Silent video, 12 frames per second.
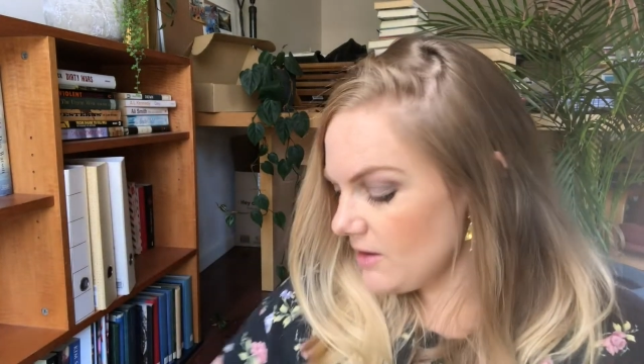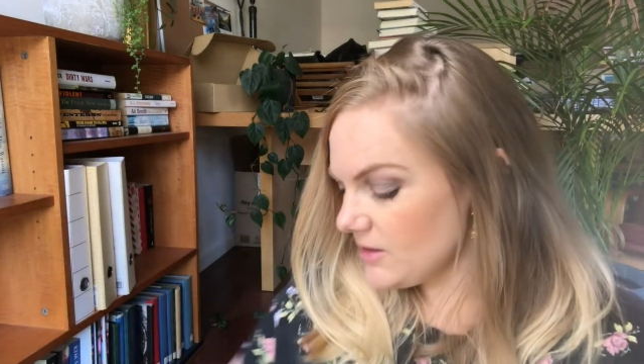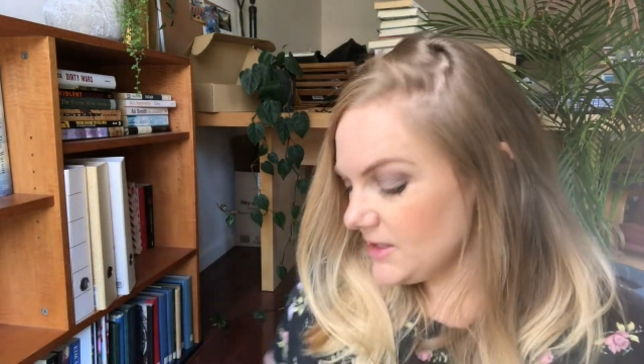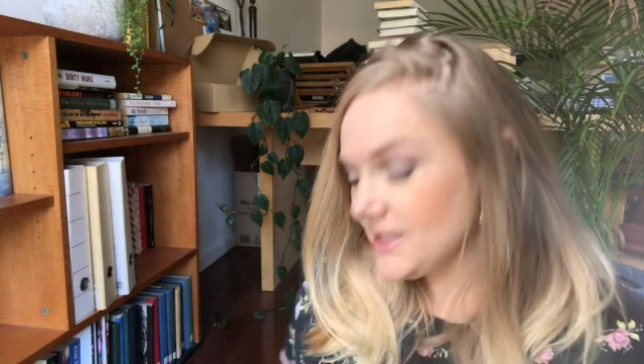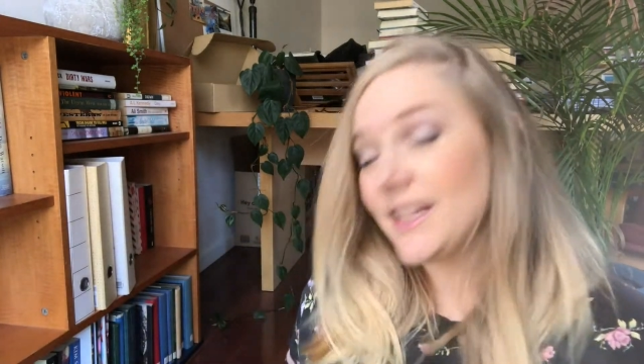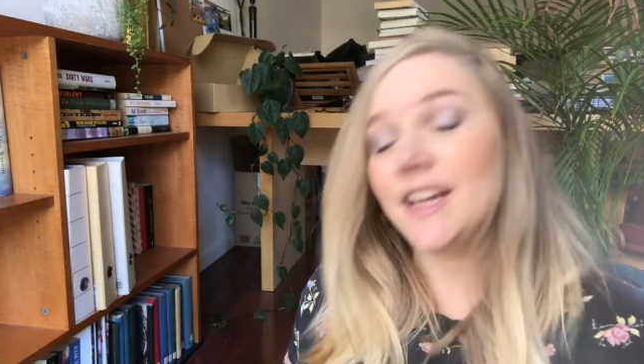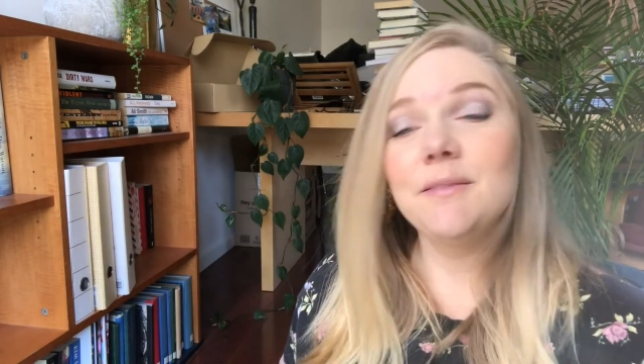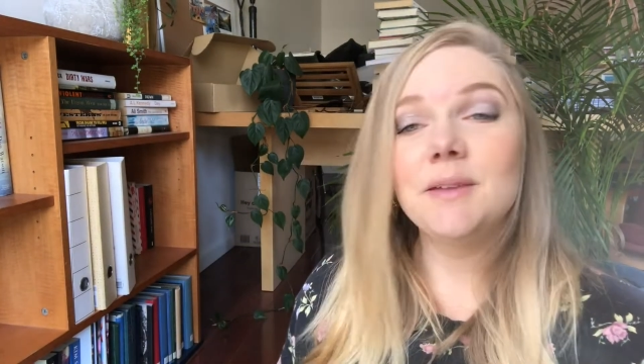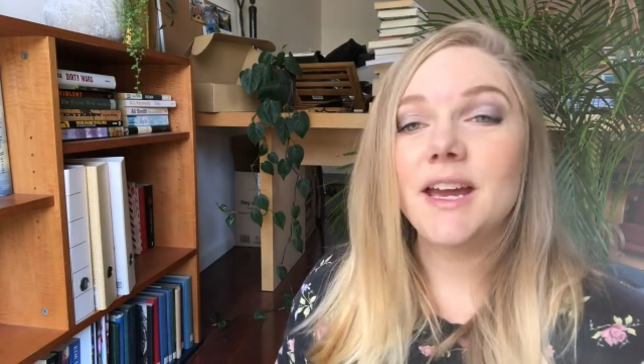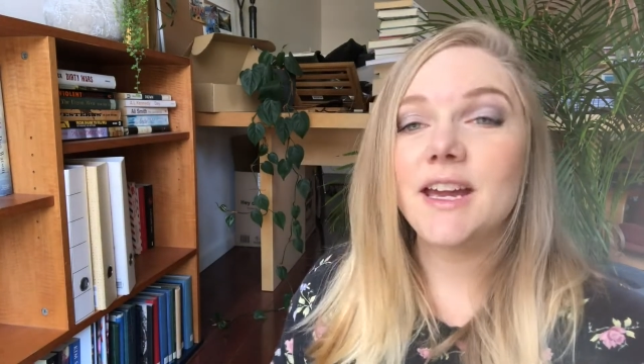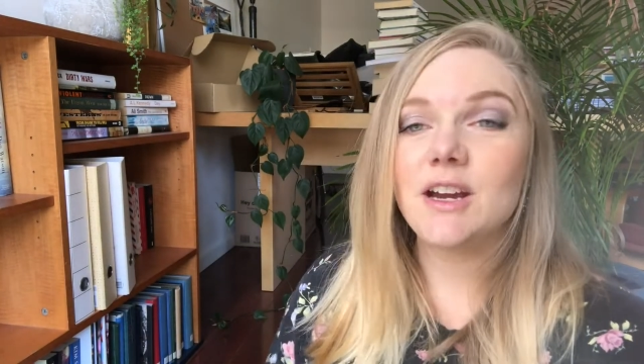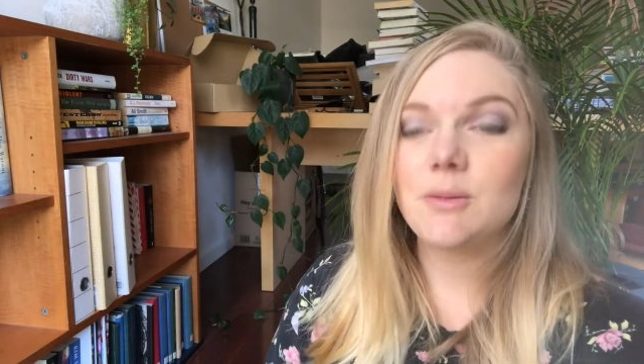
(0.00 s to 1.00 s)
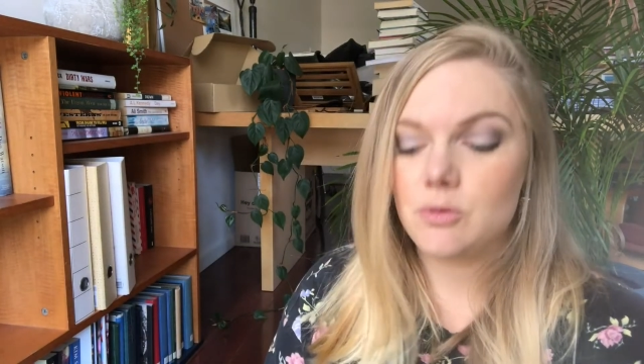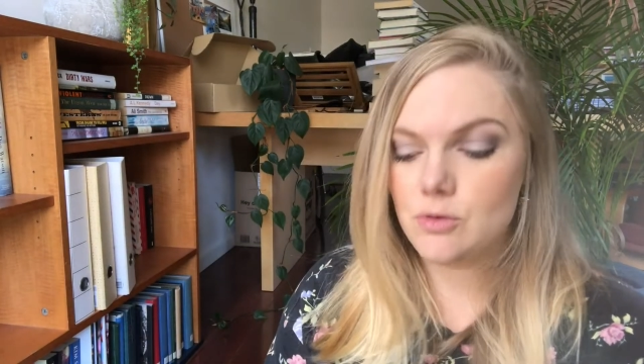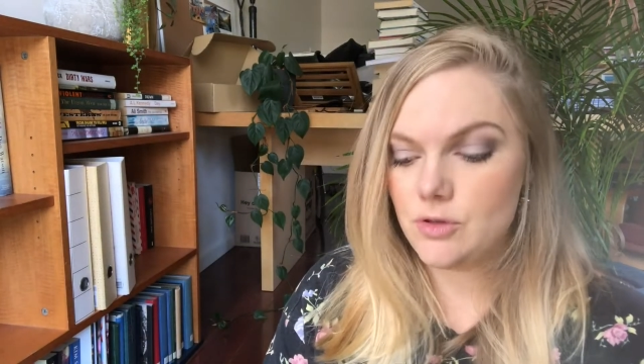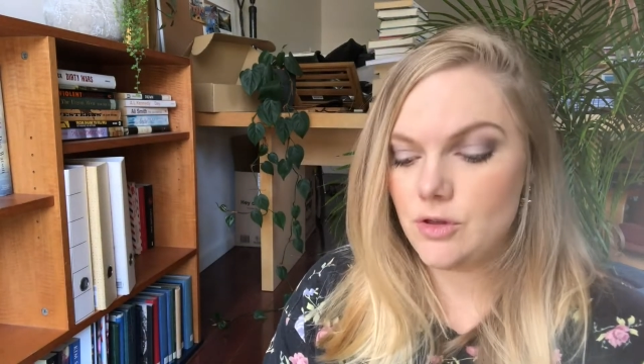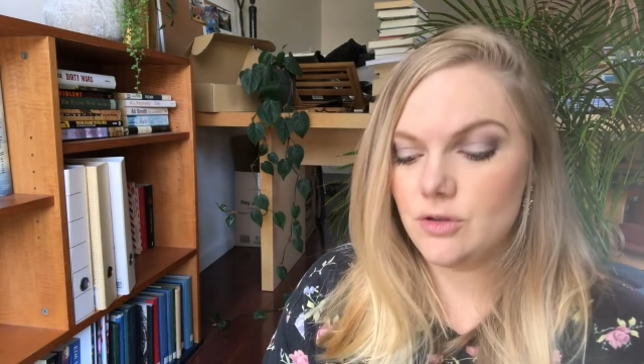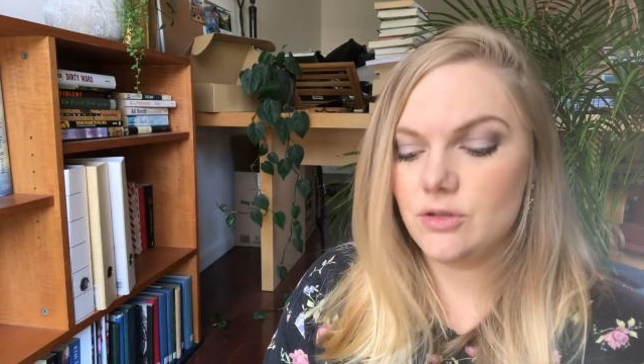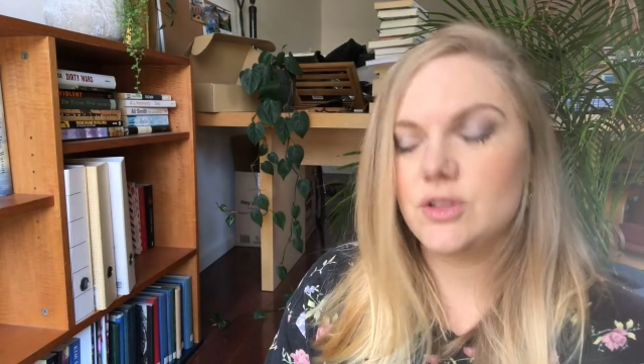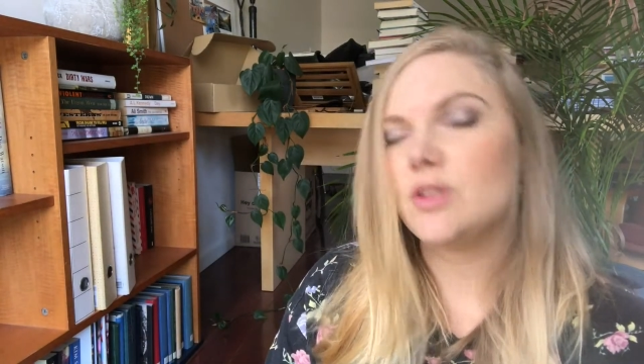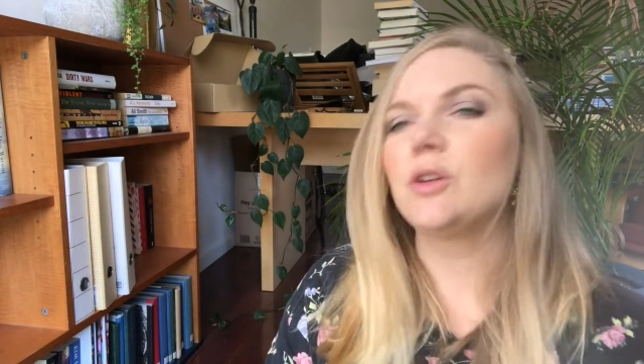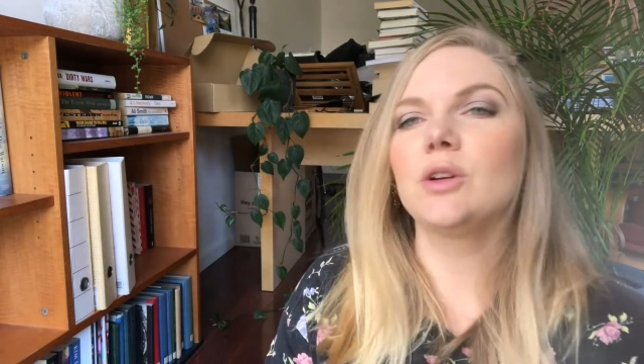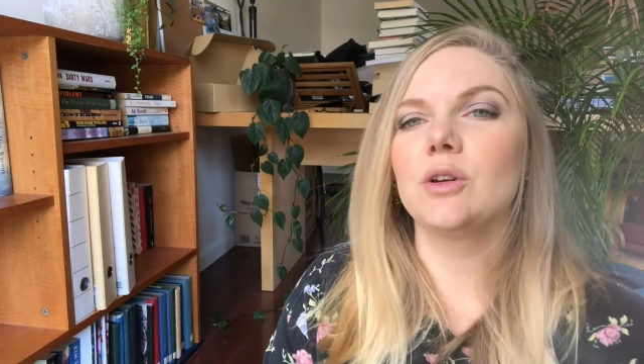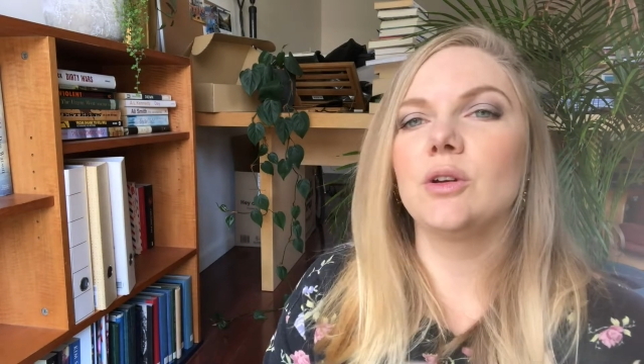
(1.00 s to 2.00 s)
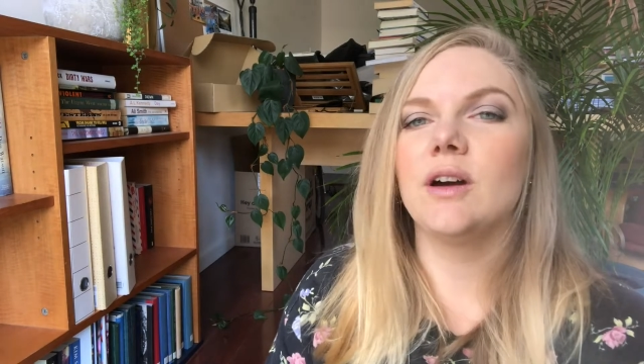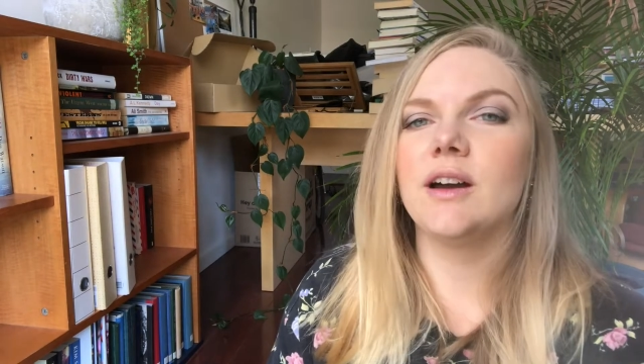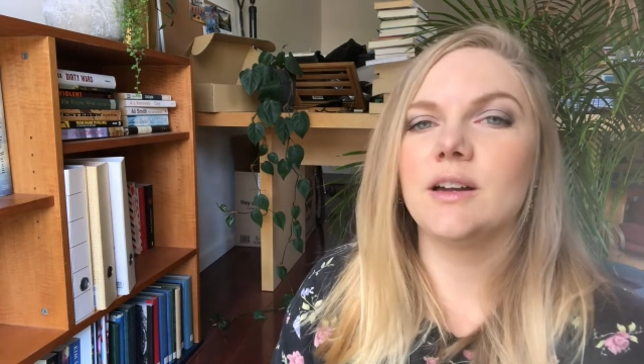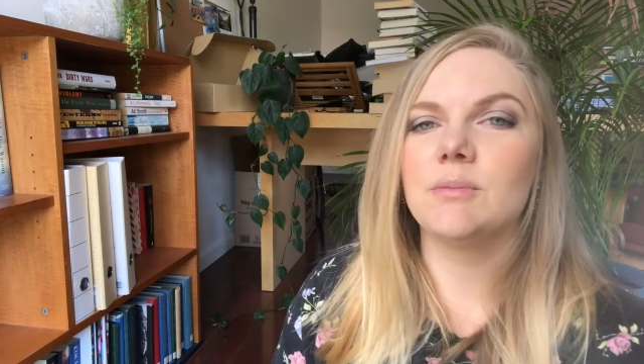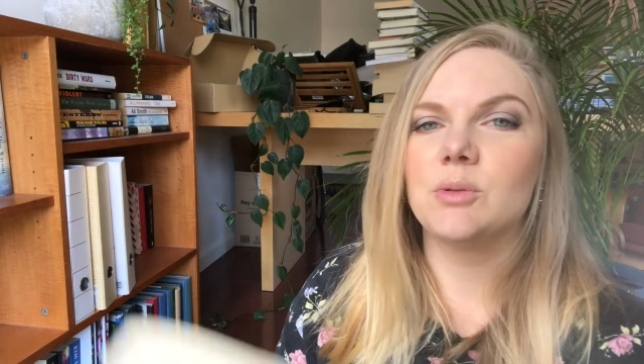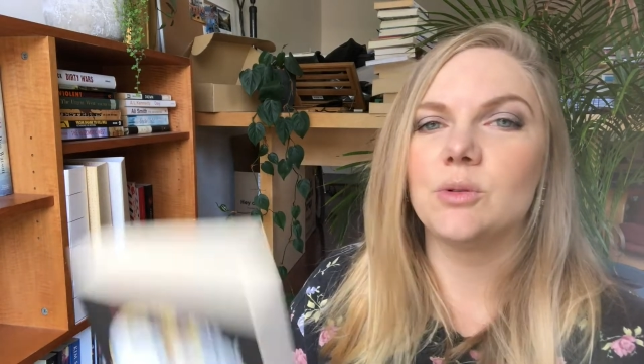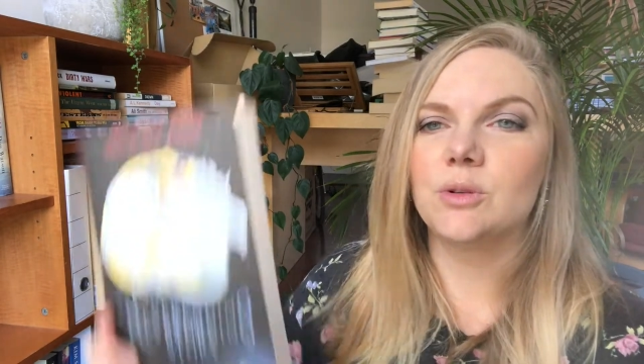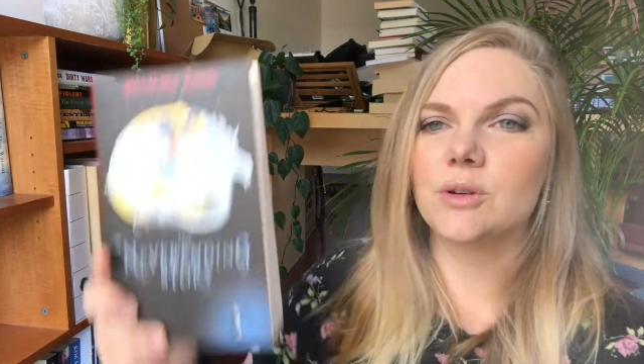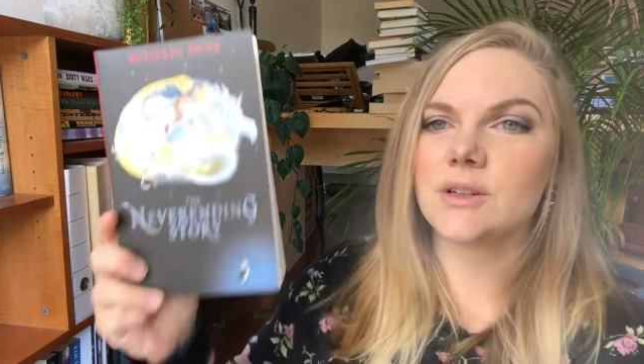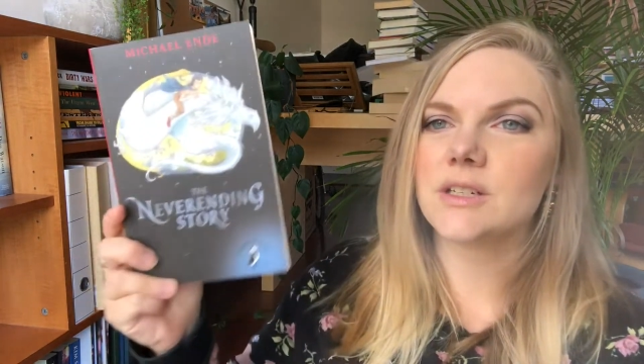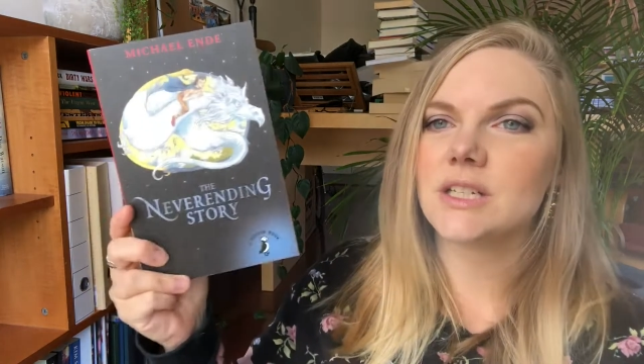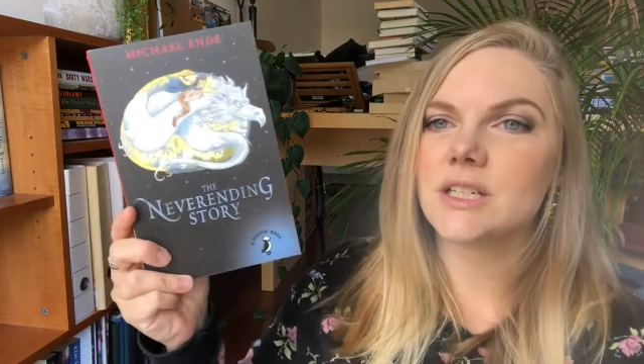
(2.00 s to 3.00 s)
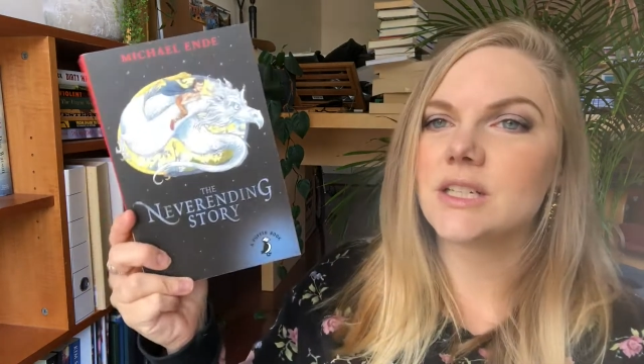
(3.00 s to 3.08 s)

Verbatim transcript: The same day I bought those two, I bought